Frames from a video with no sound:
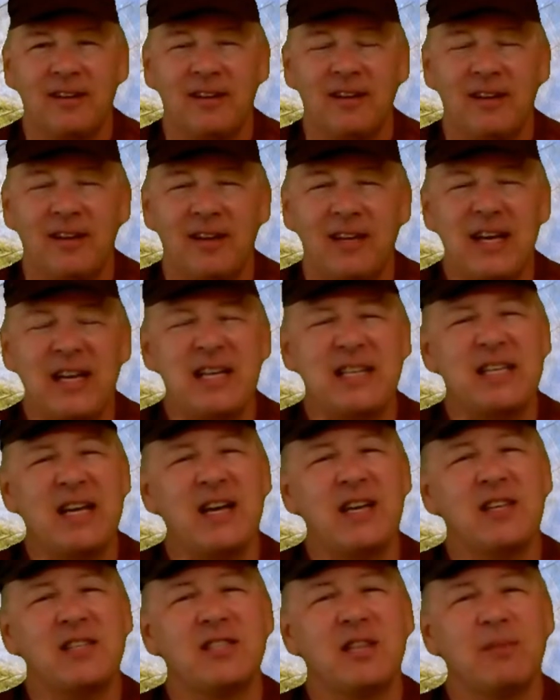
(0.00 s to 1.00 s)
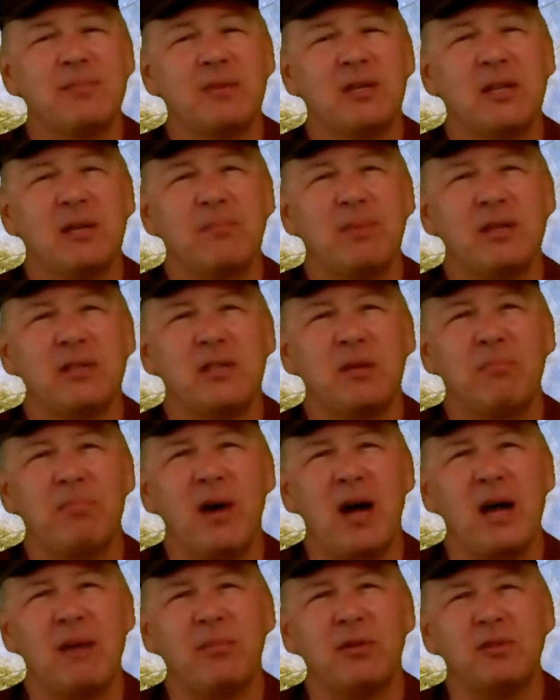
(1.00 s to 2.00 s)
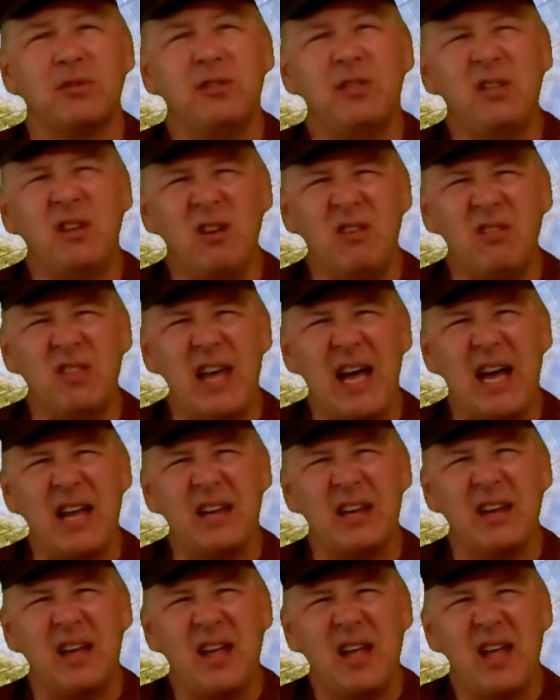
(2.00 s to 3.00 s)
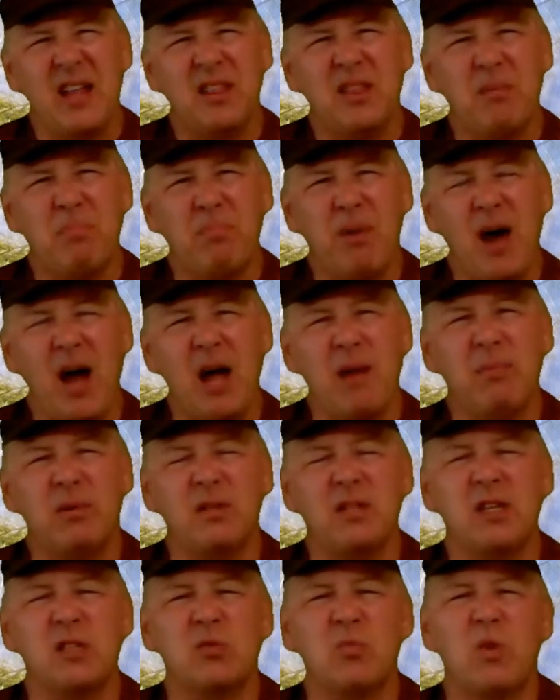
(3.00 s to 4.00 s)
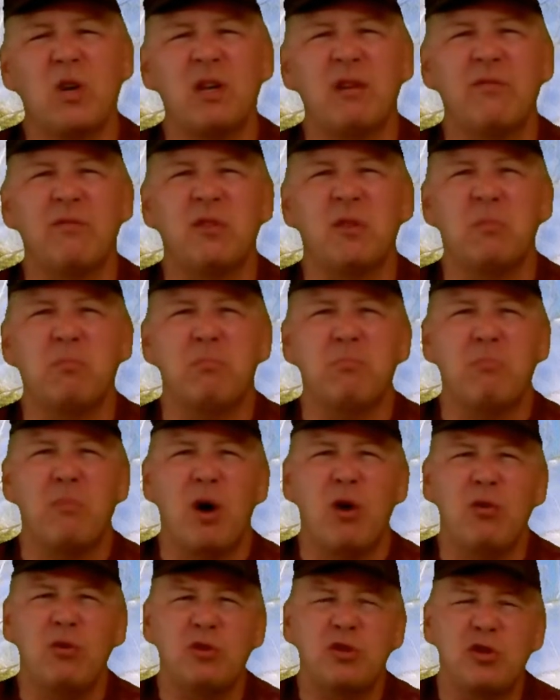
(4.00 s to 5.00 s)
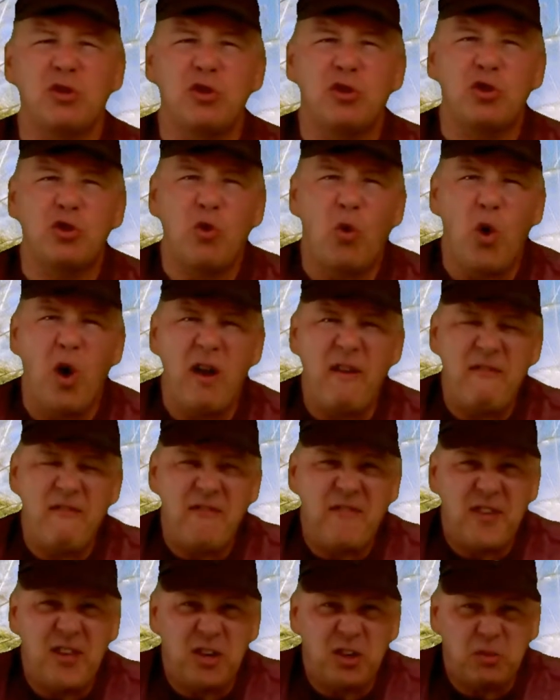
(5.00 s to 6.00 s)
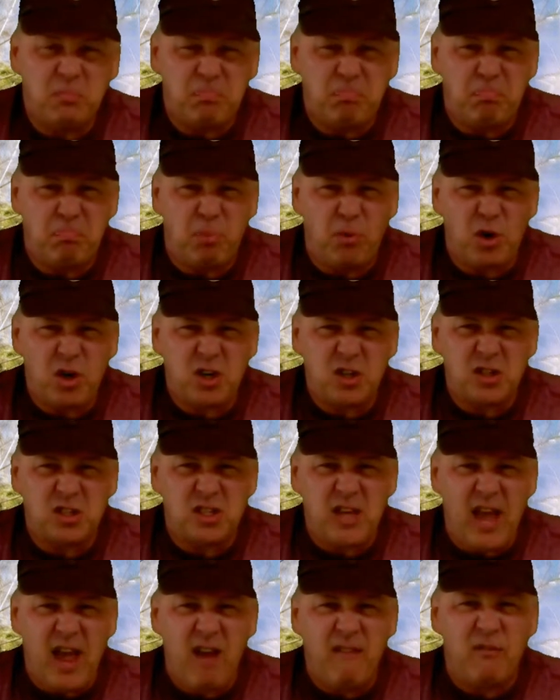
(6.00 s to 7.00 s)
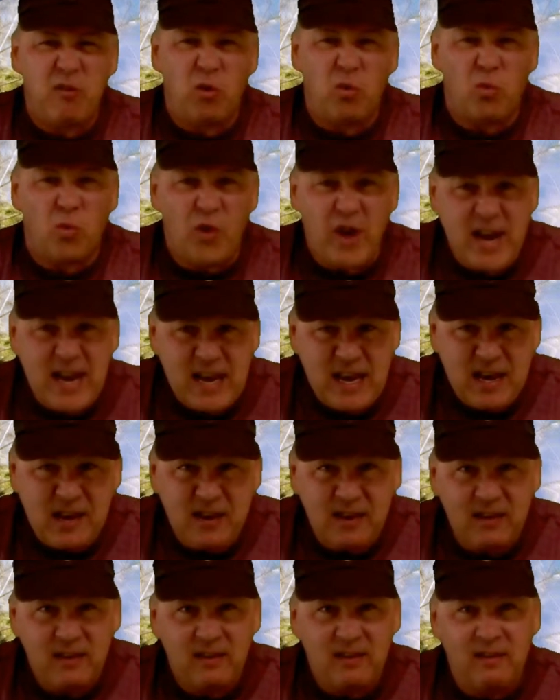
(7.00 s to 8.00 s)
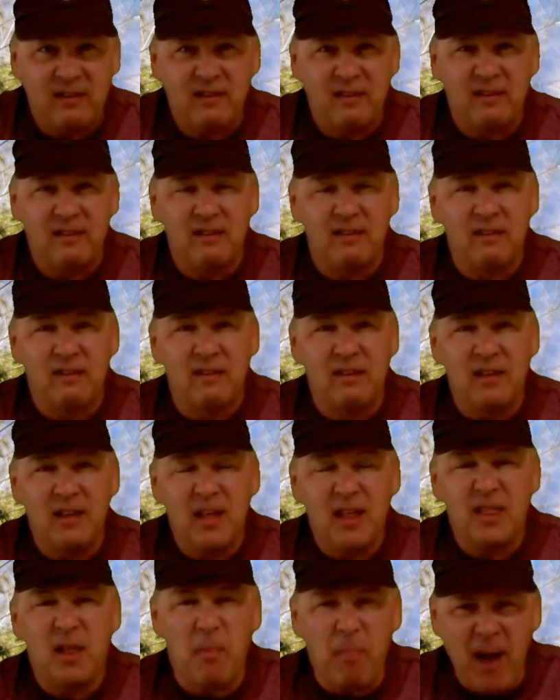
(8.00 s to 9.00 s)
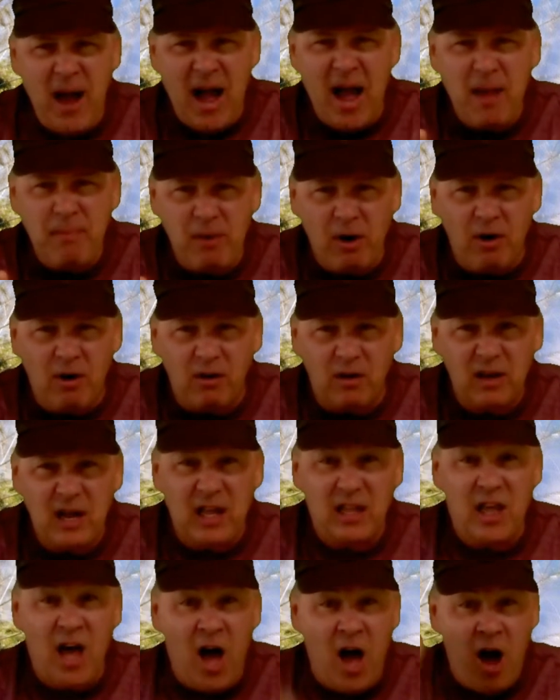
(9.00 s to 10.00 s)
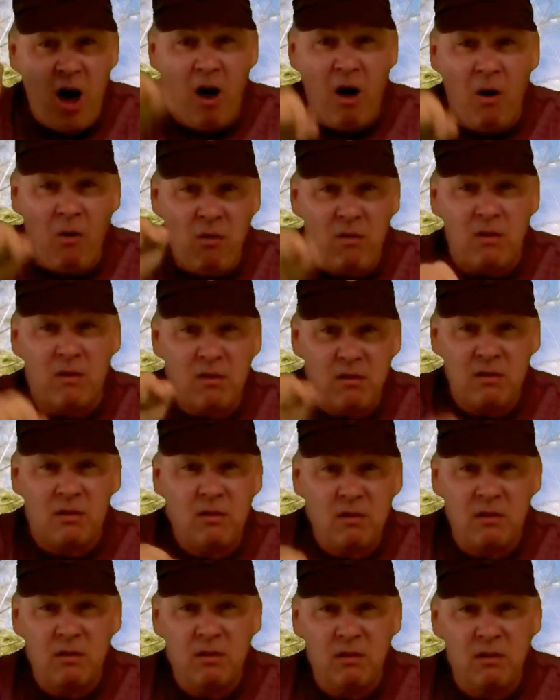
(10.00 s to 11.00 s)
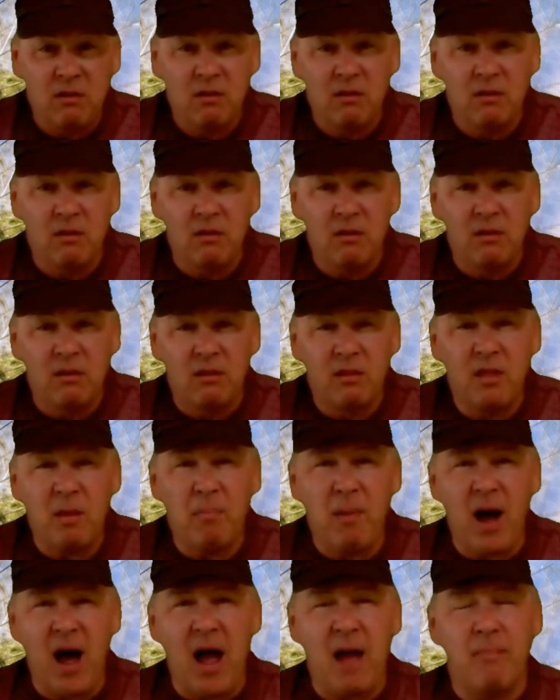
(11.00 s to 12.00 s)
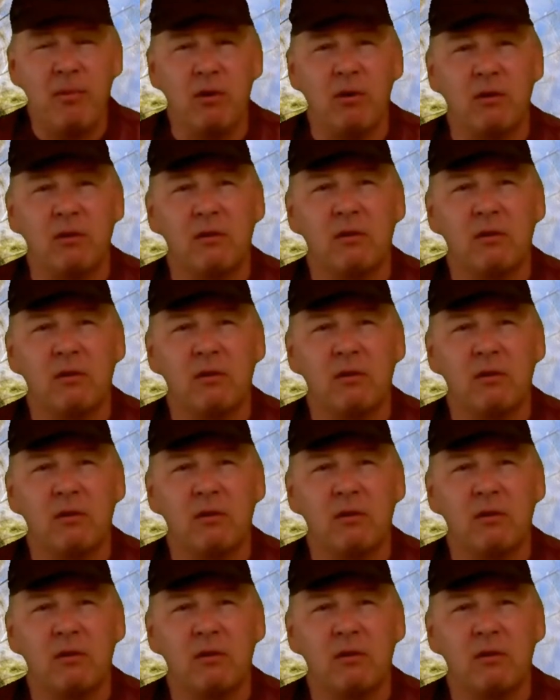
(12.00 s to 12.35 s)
I've got to tell you something about the Bible. Do you know that the Bible is one of the most joy-filled books ever written? The Bible! Hello? The Bible.